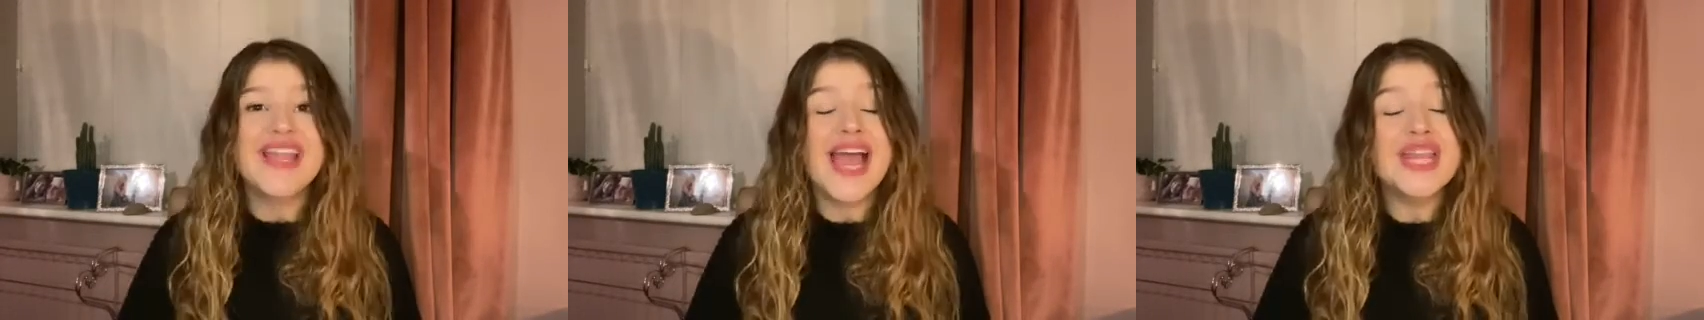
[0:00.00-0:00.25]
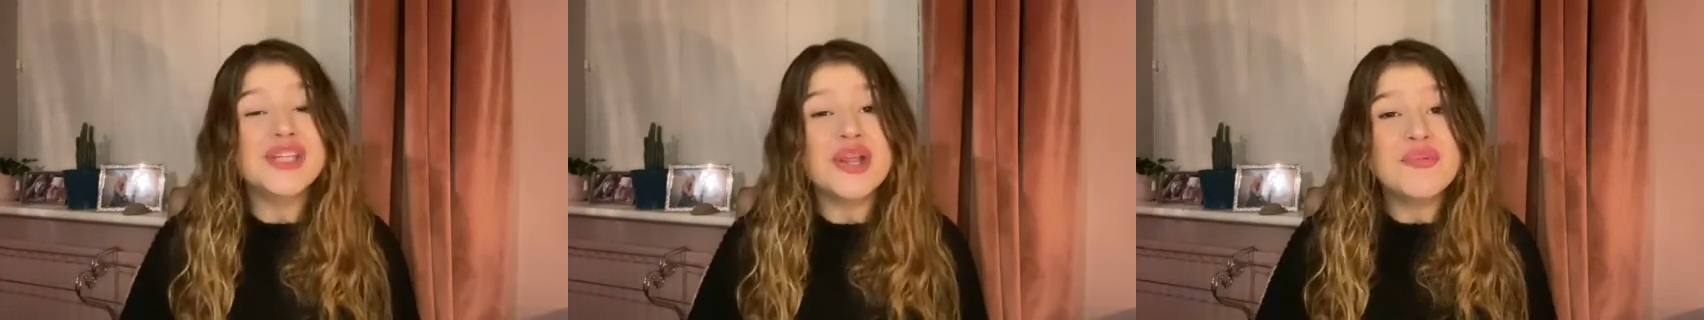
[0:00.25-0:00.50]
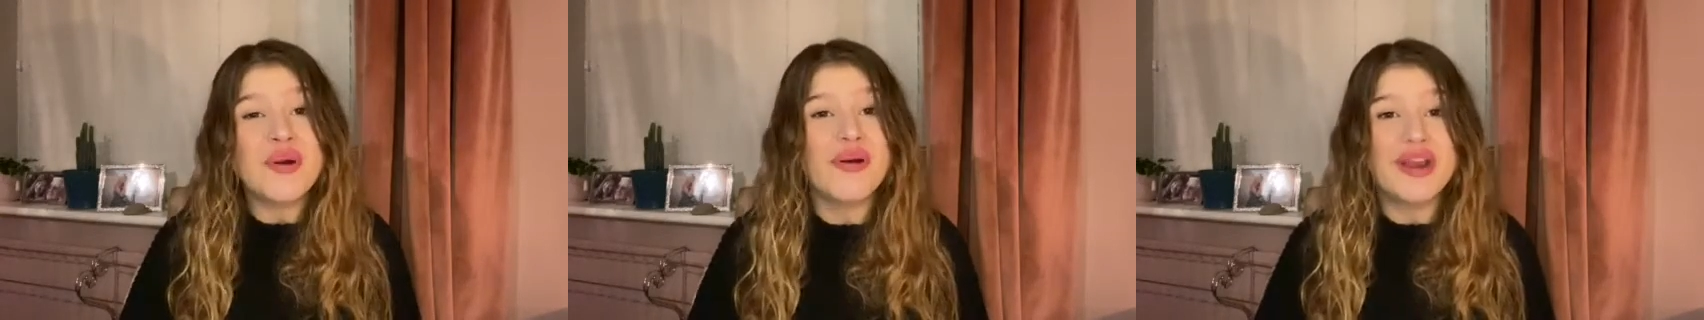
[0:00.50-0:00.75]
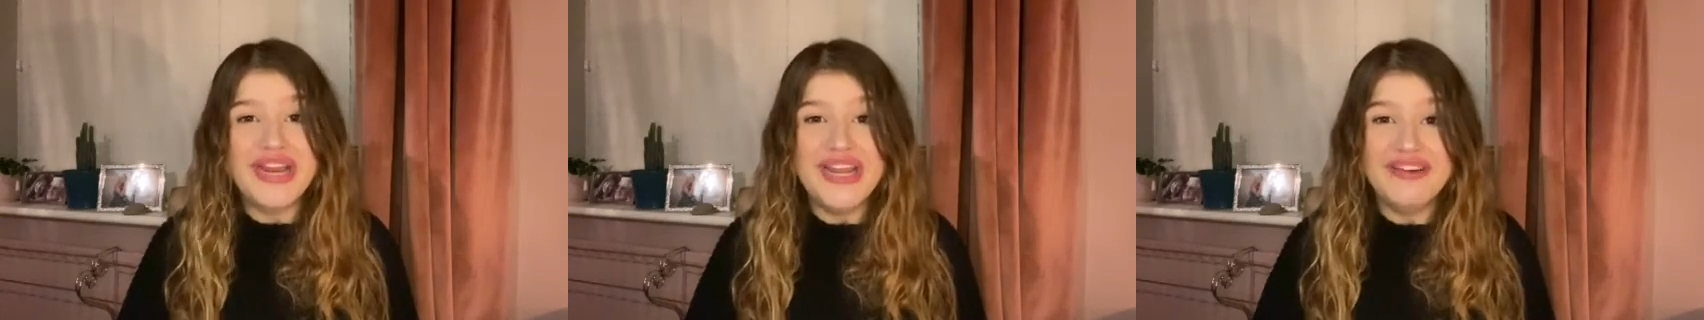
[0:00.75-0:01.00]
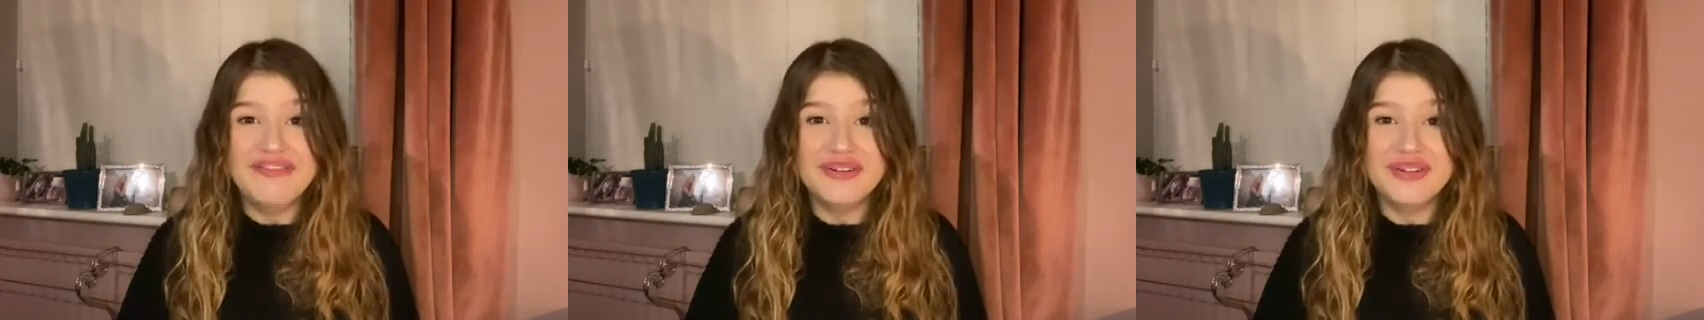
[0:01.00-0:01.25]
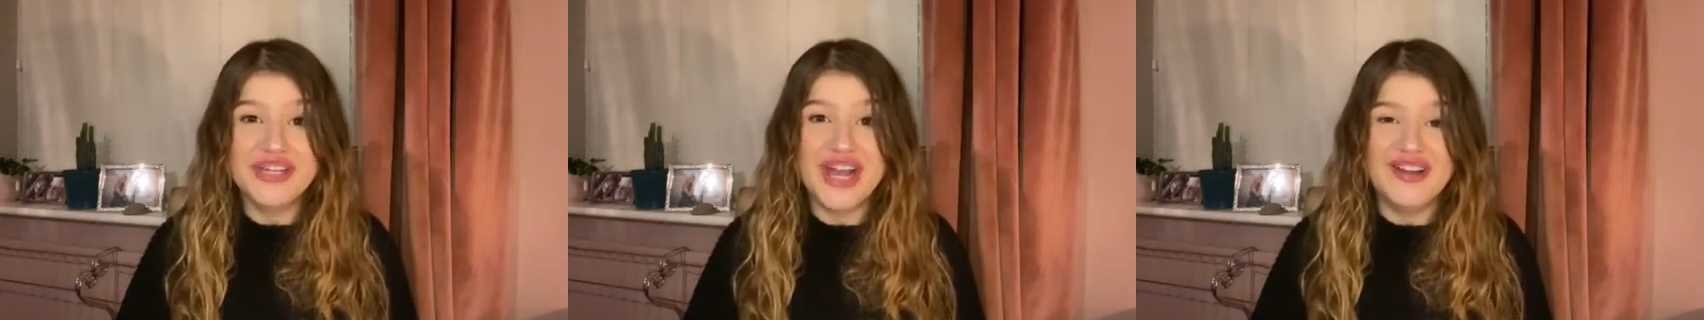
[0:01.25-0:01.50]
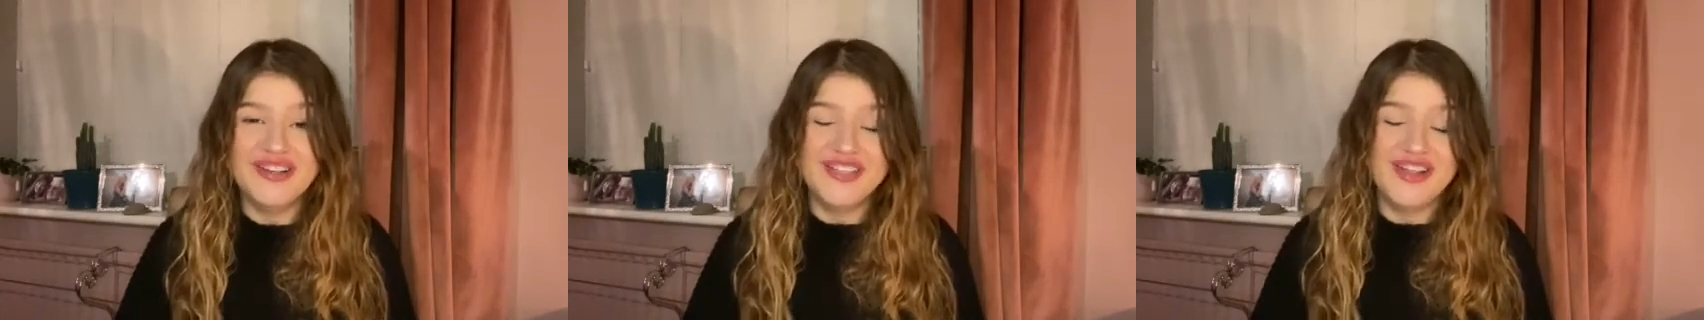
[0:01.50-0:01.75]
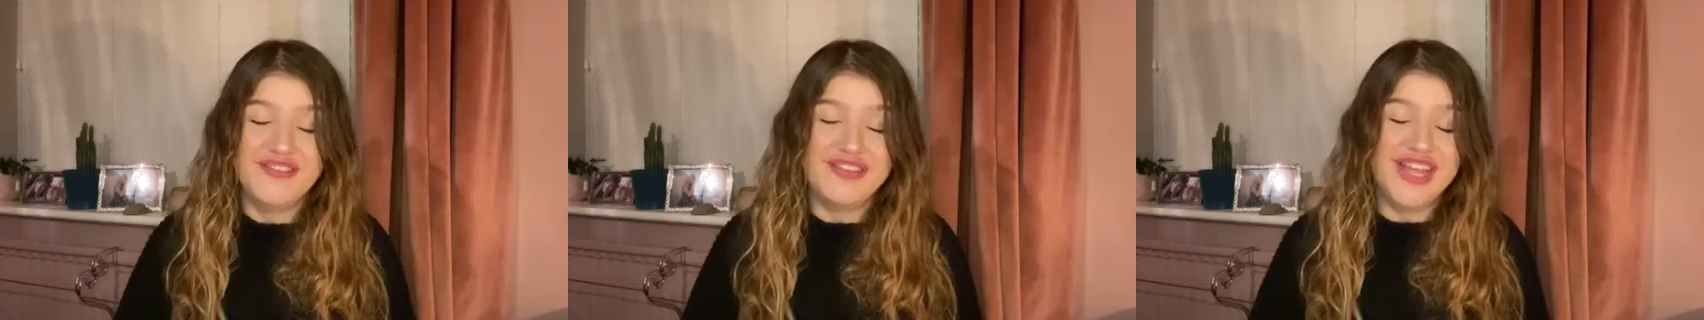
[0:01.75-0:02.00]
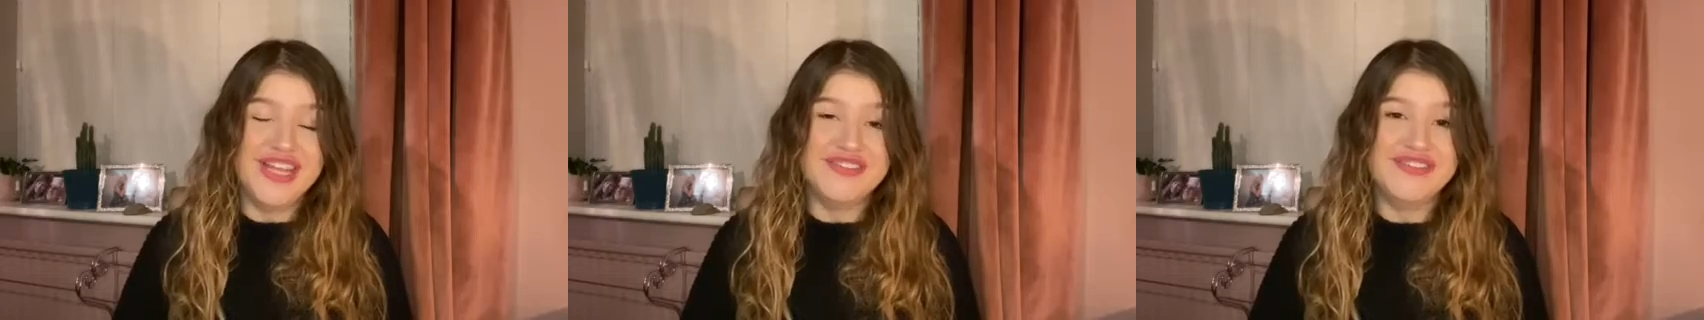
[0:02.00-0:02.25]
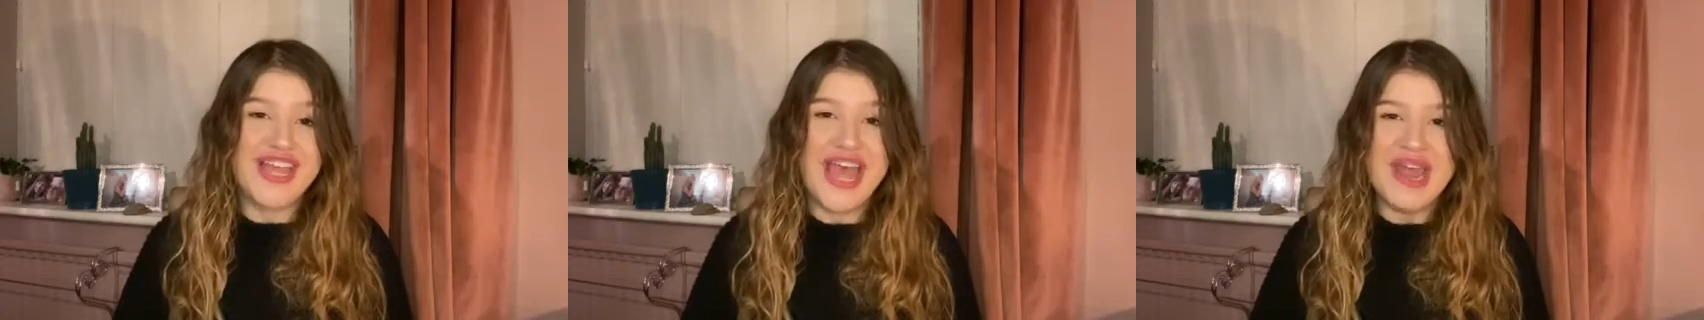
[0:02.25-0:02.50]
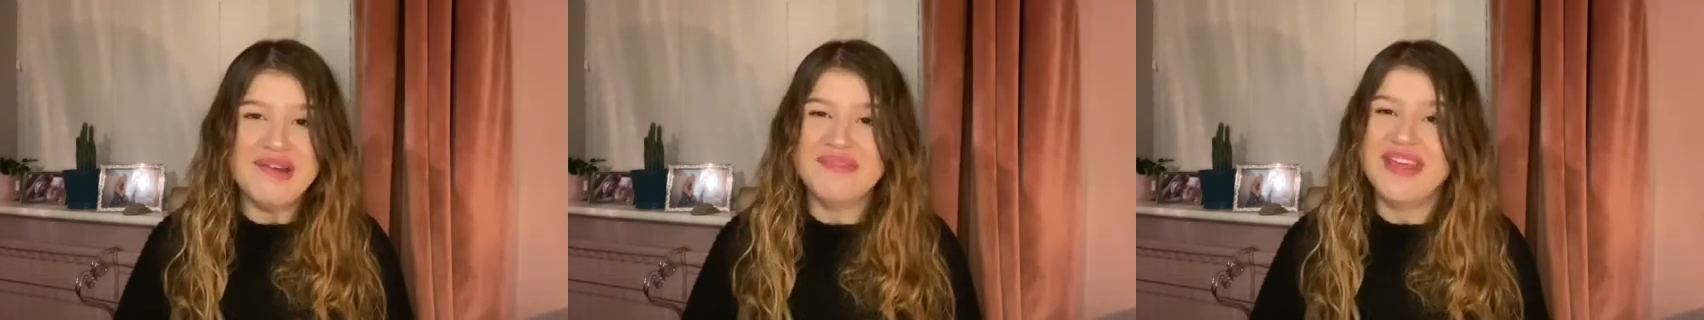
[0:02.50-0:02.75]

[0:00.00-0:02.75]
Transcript: And don't worry if your child is over the age of 10,